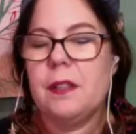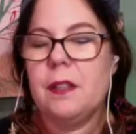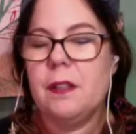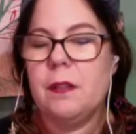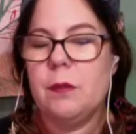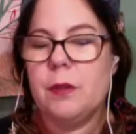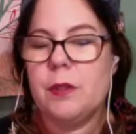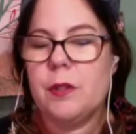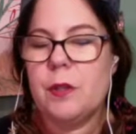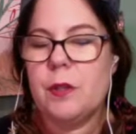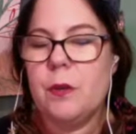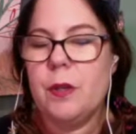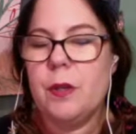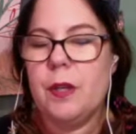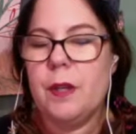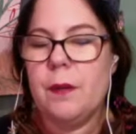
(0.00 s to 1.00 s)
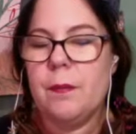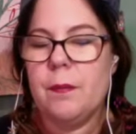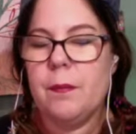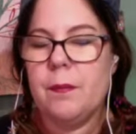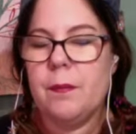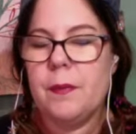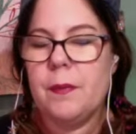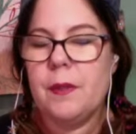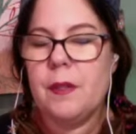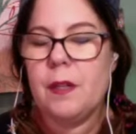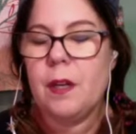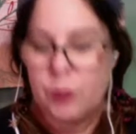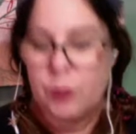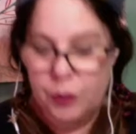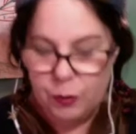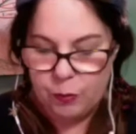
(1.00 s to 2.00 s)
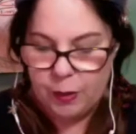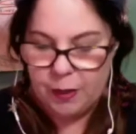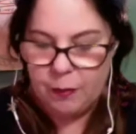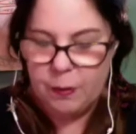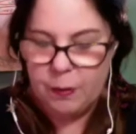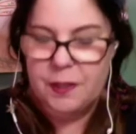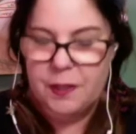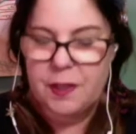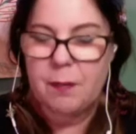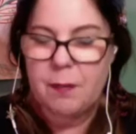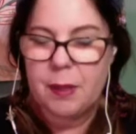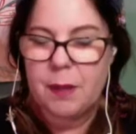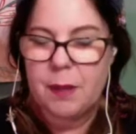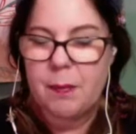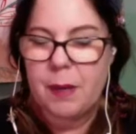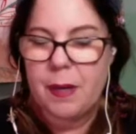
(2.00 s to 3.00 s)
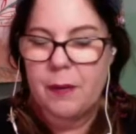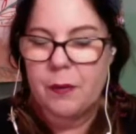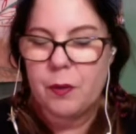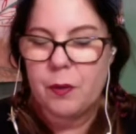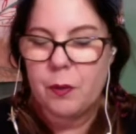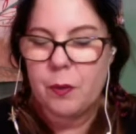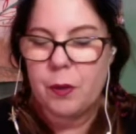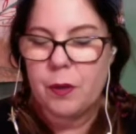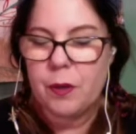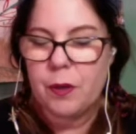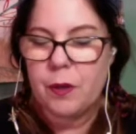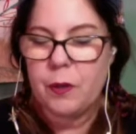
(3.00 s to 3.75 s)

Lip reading: Ellie, what's going on? Oh, she right away said Big Panther work.